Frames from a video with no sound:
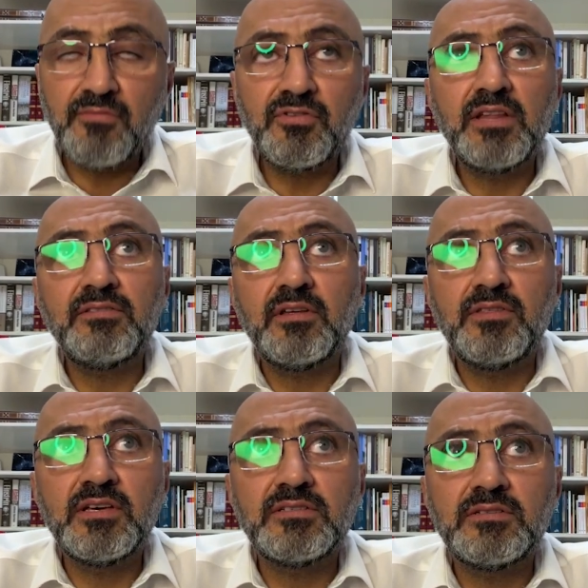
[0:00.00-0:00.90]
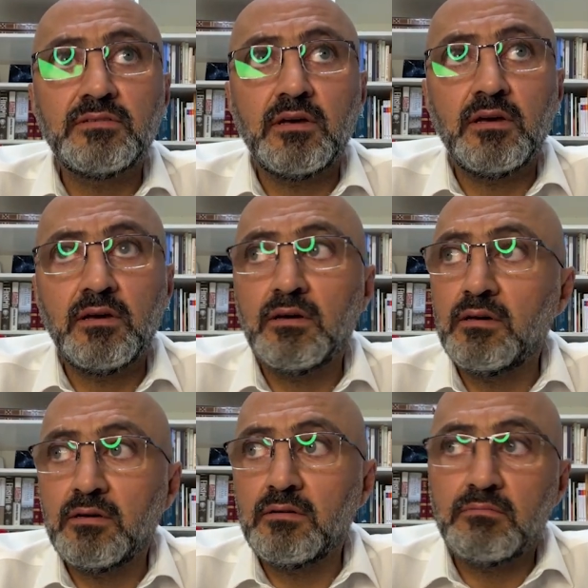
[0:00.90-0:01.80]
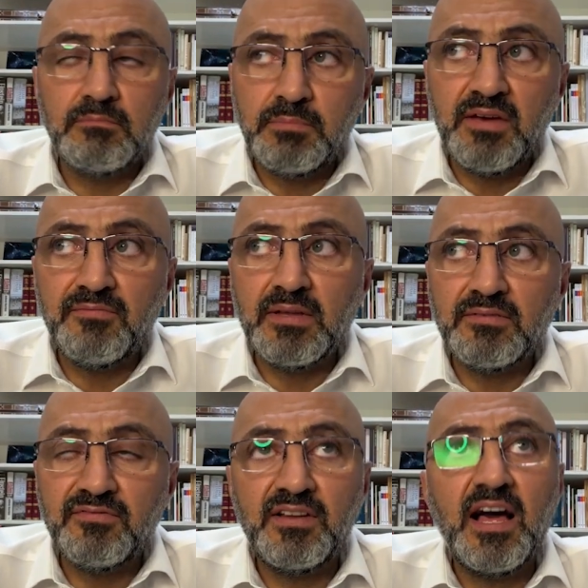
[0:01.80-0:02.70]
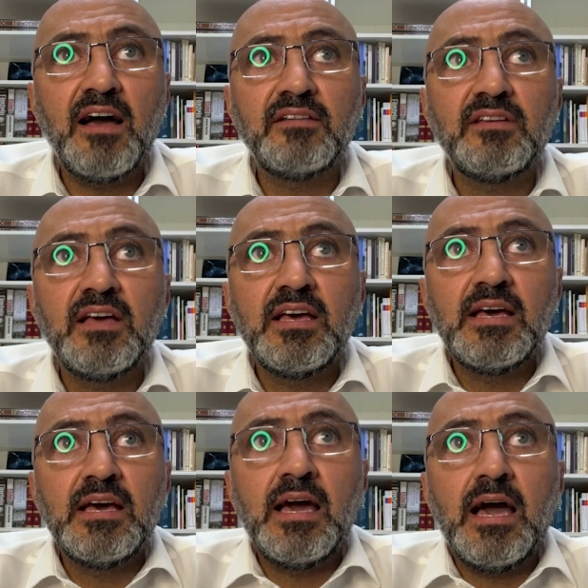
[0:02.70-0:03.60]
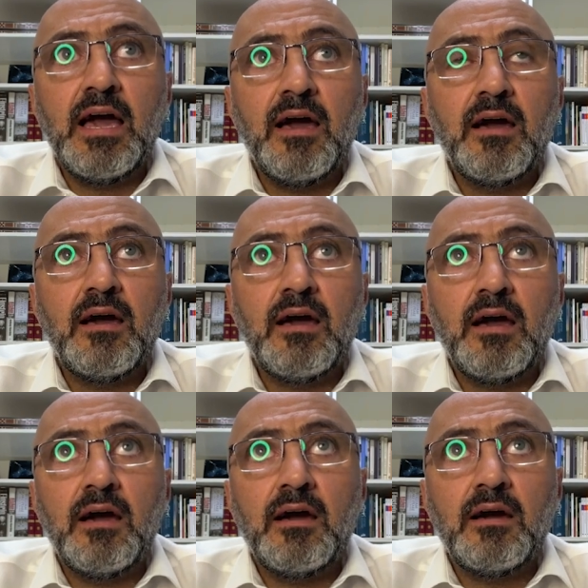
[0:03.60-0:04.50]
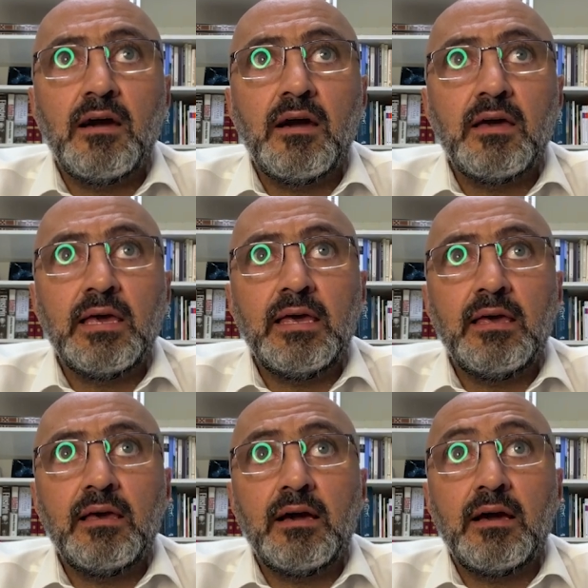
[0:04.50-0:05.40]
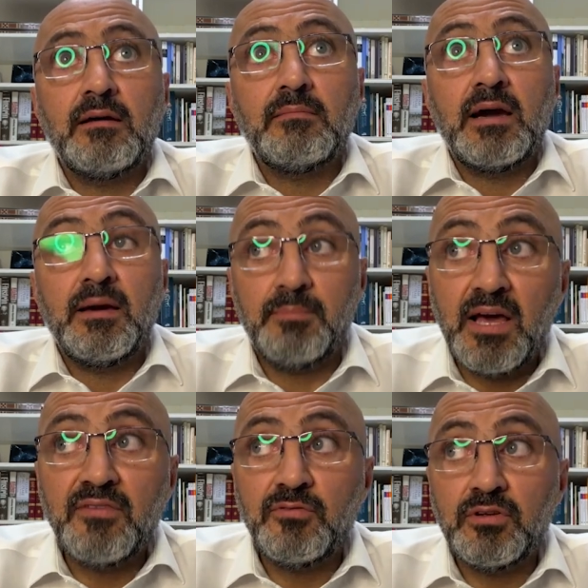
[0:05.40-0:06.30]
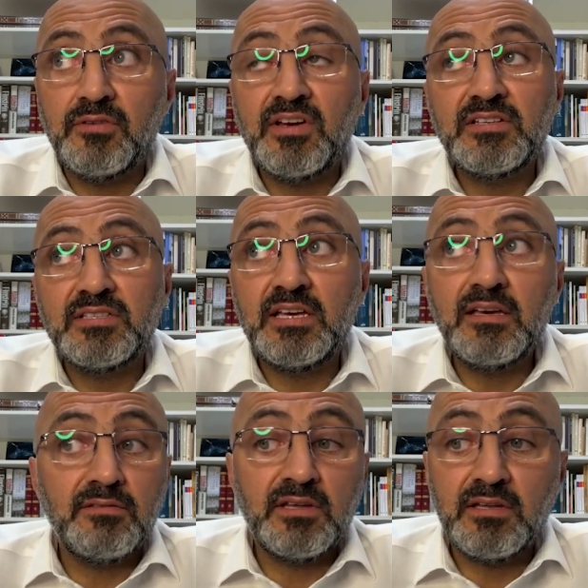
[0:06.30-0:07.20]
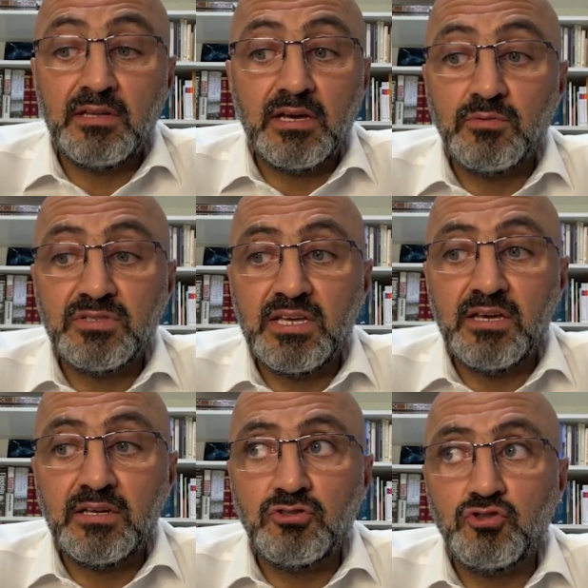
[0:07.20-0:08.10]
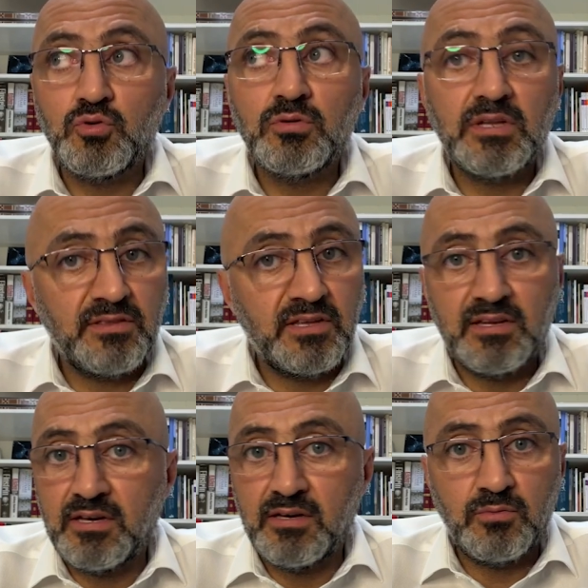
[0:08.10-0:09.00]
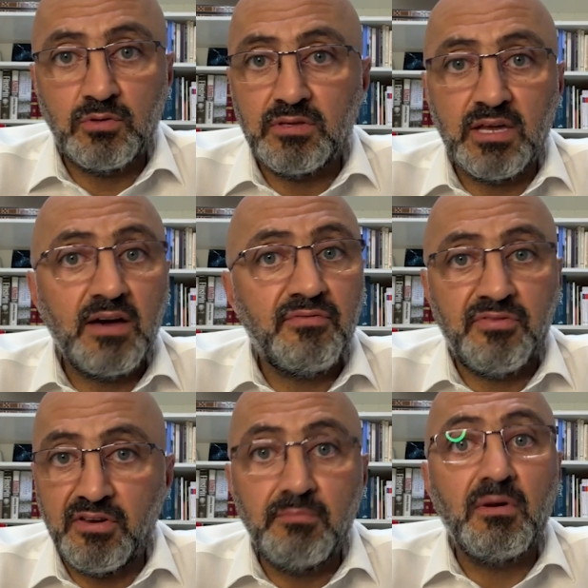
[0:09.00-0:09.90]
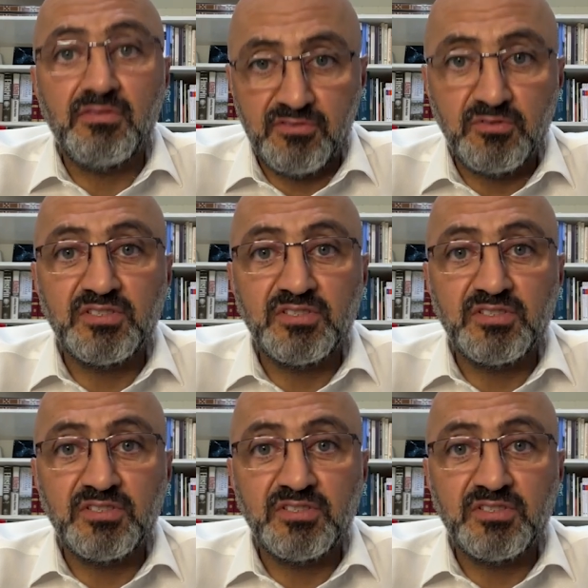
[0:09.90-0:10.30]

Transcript: rented this pavement flat. I applied for university, and then I was there in June, and then I would have 3 months to